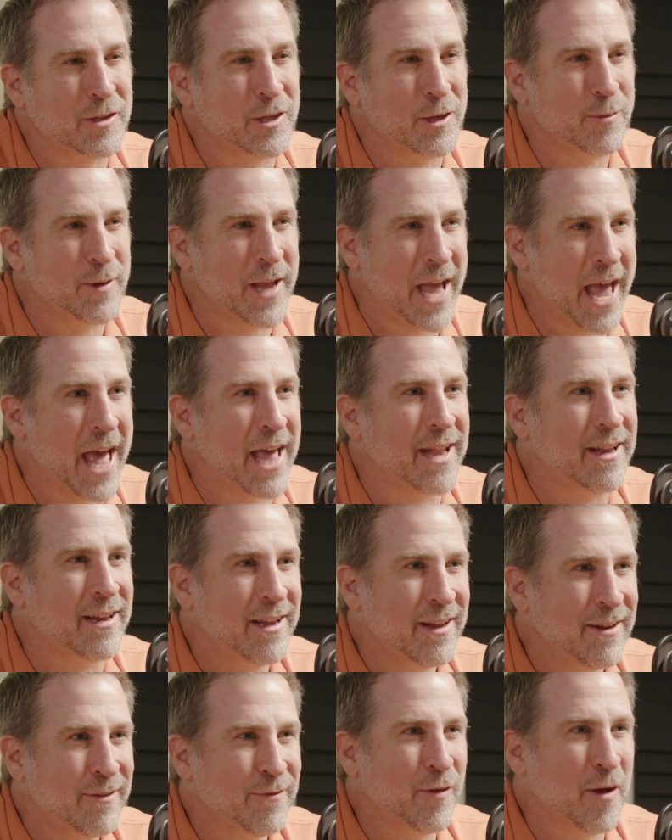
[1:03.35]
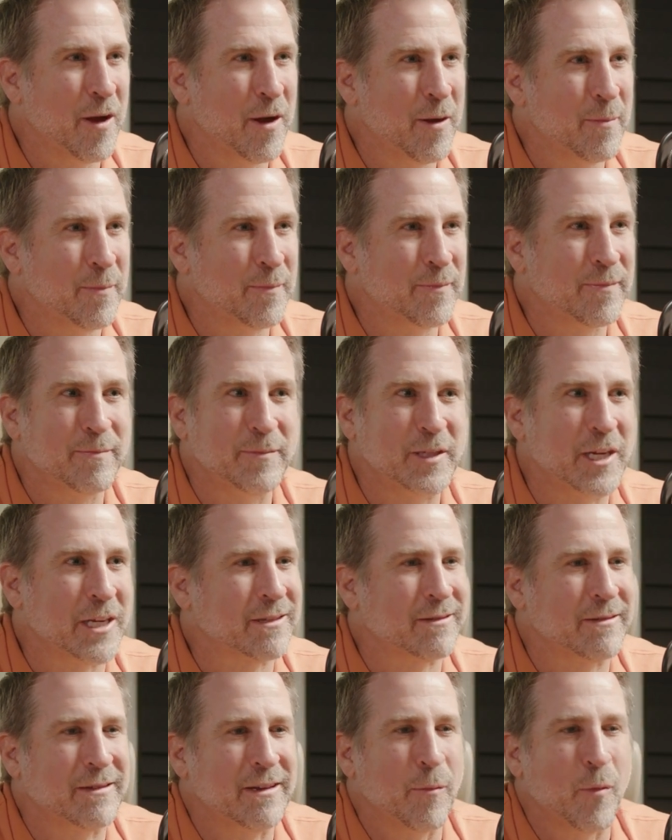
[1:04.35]
you get from
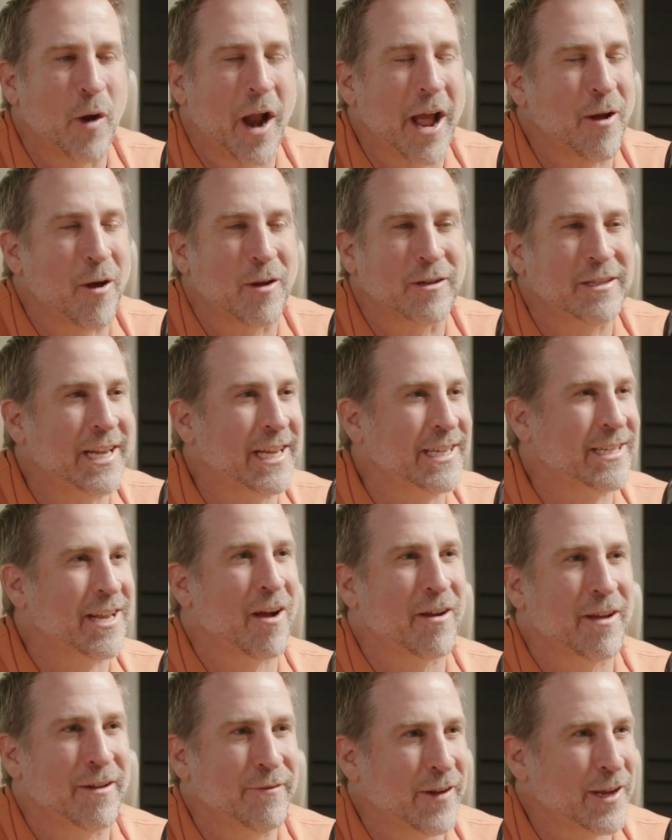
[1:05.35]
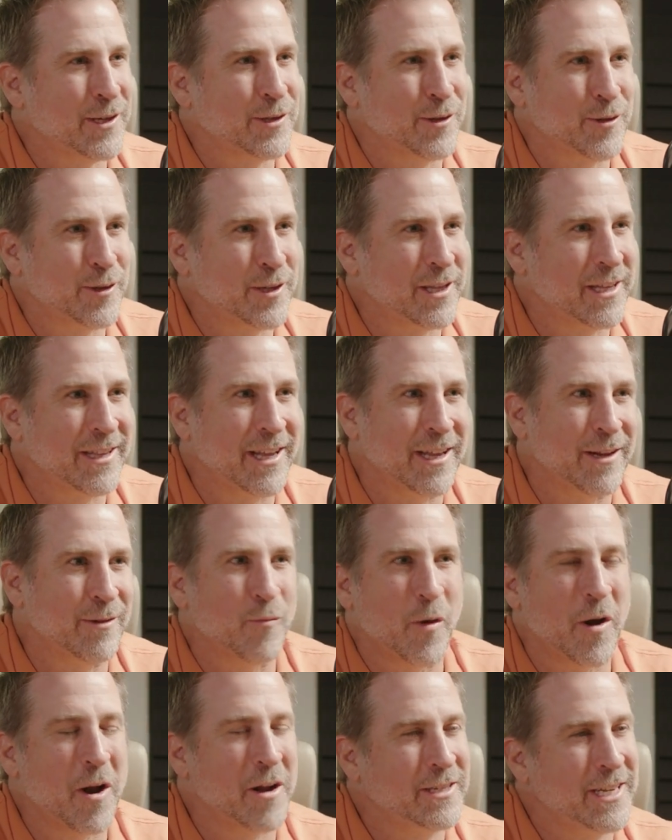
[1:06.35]
just what I call TikTok investors, that they
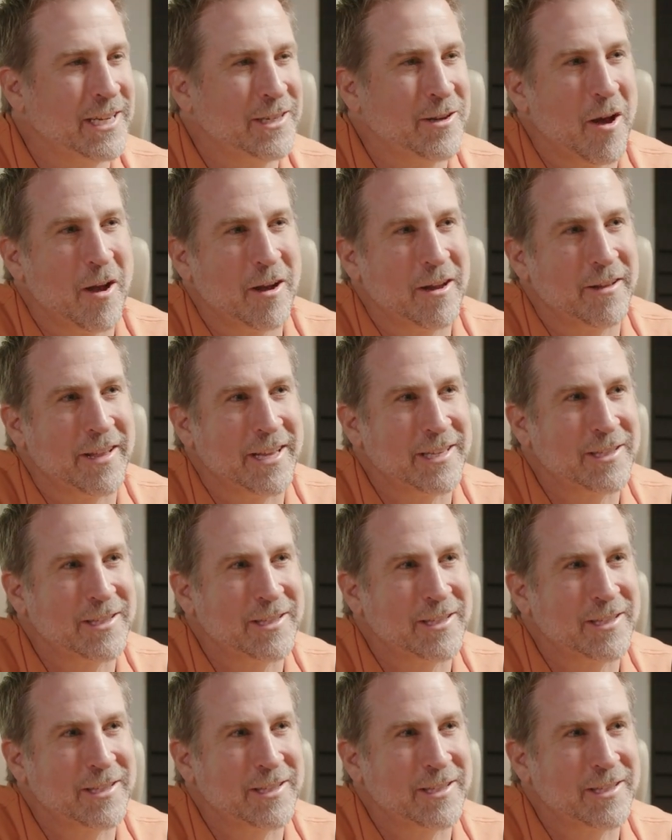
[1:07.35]
went on TikTok and they